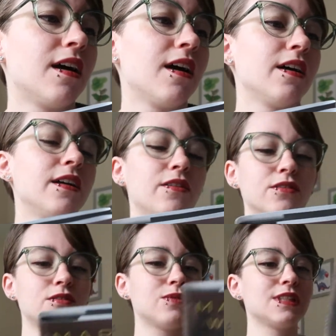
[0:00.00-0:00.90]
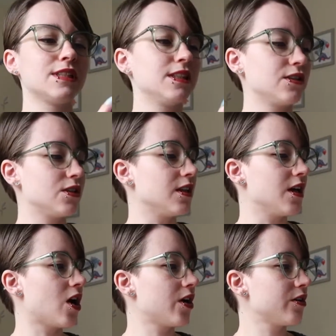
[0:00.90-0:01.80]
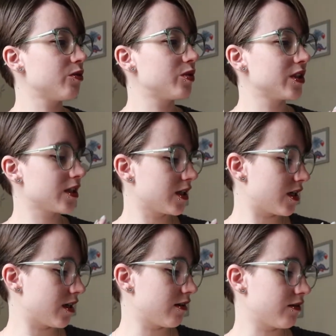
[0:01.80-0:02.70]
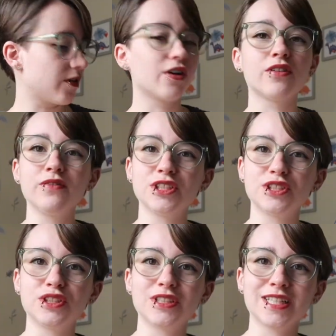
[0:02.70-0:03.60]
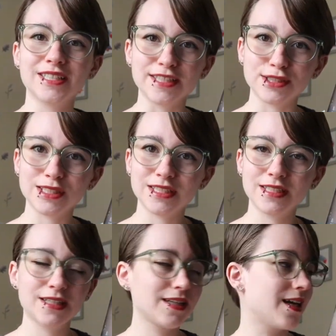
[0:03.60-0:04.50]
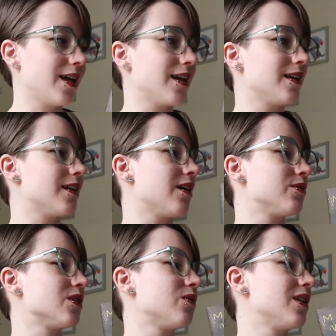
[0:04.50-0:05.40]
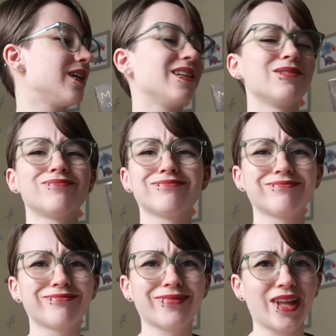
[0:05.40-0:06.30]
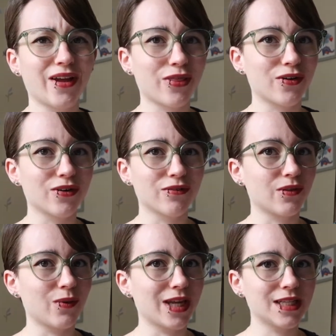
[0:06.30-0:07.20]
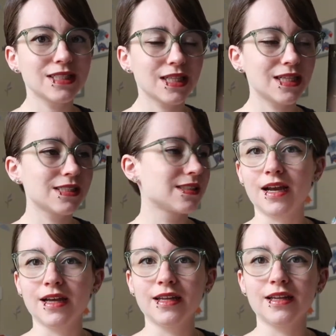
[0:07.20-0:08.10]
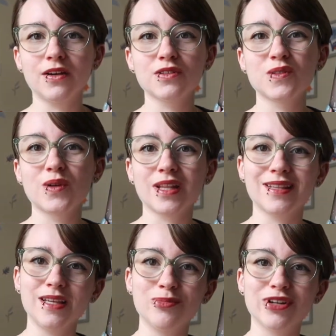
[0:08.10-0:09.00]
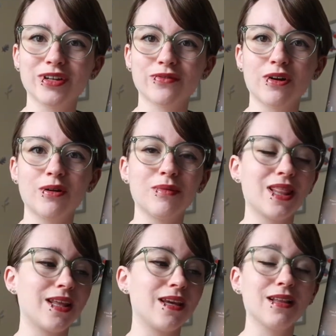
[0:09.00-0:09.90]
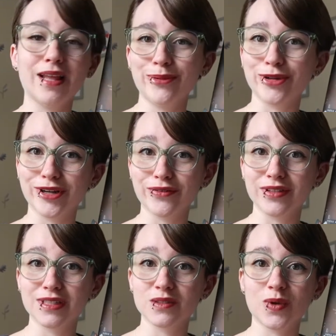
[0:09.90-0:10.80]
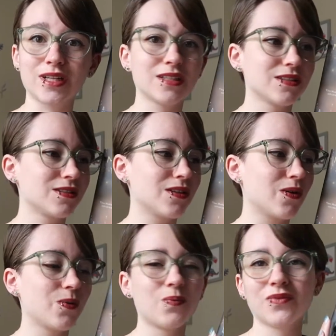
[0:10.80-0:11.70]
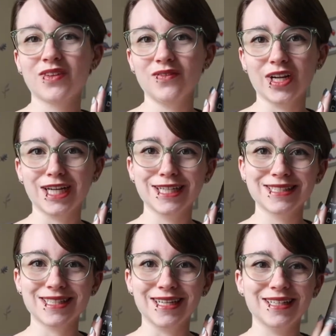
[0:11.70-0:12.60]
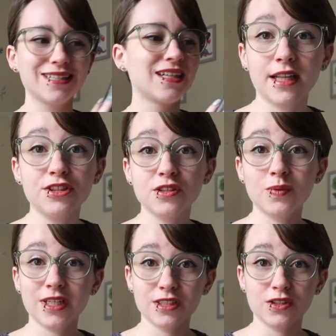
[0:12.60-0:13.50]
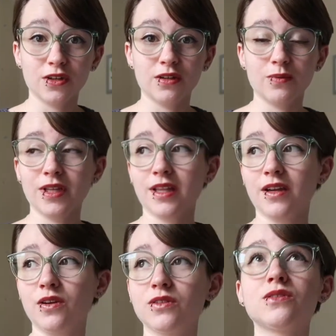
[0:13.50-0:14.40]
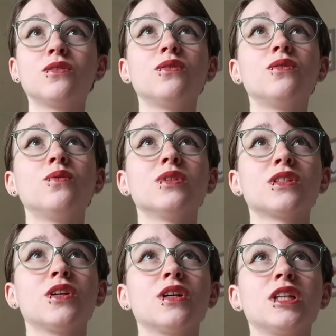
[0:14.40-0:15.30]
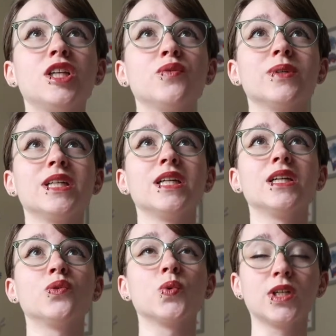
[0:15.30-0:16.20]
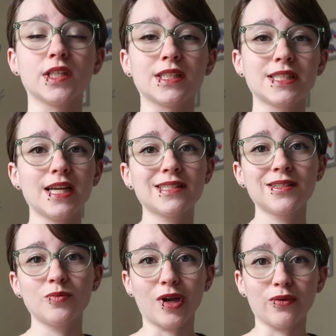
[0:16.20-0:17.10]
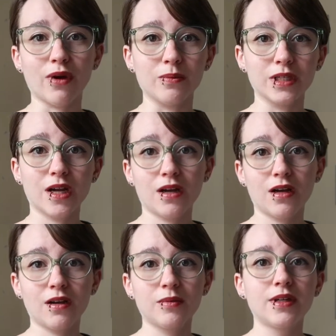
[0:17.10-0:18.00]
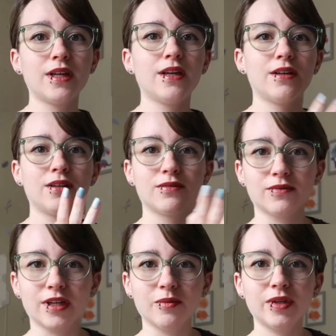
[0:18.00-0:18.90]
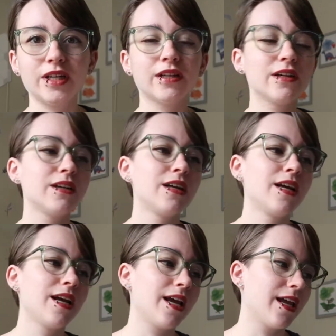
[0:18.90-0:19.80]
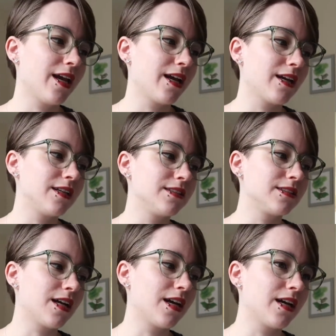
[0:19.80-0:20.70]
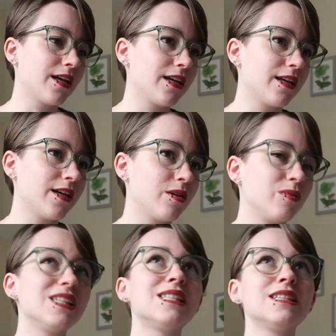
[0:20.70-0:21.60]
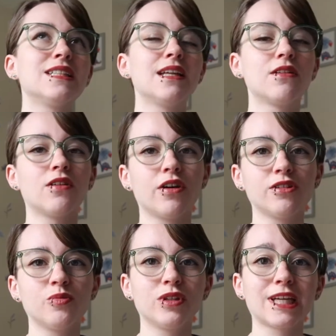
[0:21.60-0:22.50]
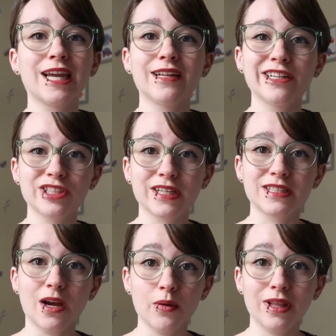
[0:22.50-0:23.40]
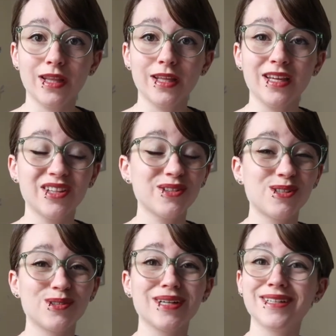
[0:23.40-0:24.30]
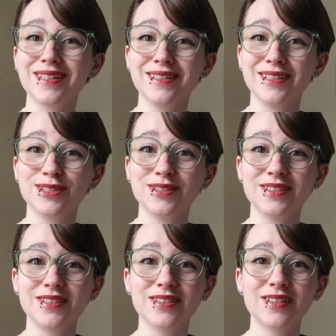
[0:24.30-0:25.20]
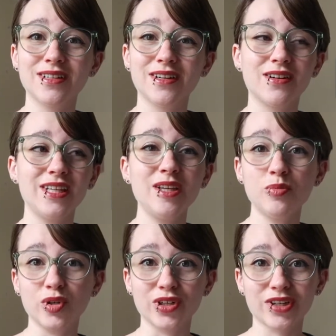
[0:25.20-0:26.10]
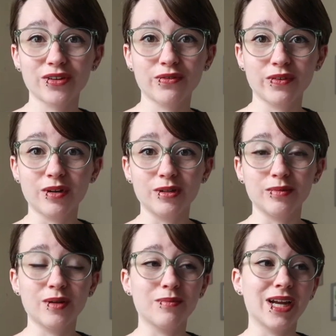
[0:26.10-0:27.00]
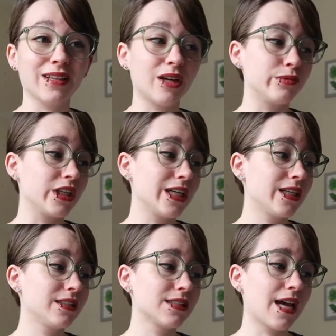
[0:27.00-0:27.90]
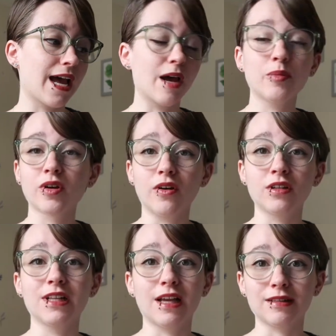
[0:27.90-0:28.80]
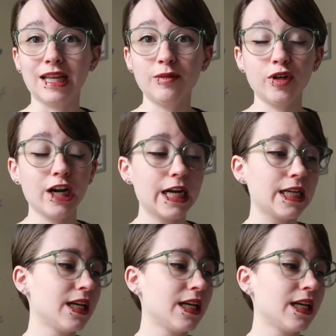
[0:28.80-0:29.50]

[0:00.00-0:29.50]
I also was listening to the audiobook of Artificial Condition, and I was only a third of the way into this. I also got the ebook from the library for this one, so very excited. That's just what I started with. I also was currently reading Royal Assassin by Robin Hobb right up here. And I am listening to that on audiobook, and I checked out the illustrated edition ebook from my library's app called Cloud Library.